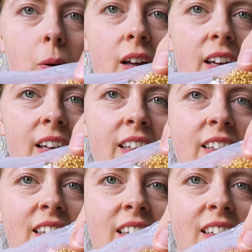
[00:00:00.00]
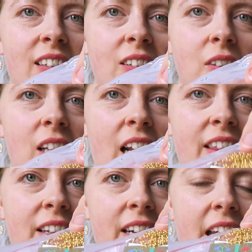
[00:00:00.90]
one looks
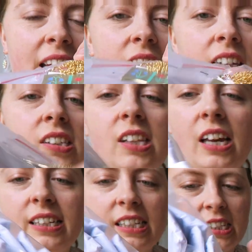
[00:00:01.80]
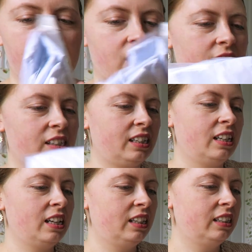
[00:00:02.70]
like the necklace that I did.
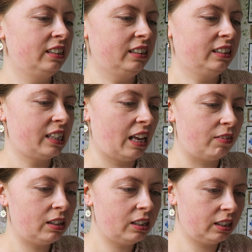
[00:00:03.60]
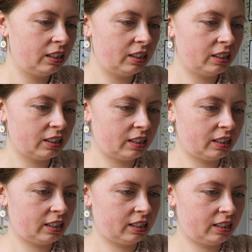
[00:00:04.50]
Look,
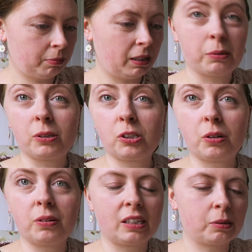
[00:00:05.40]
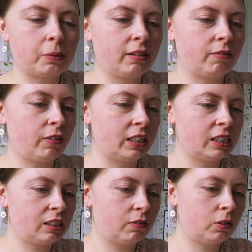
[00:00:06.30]
may as well show you this one
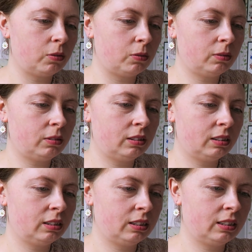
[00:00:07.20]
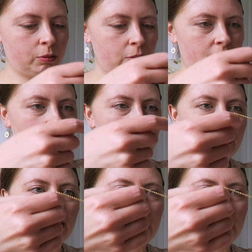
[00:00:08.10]
first of all. What do we think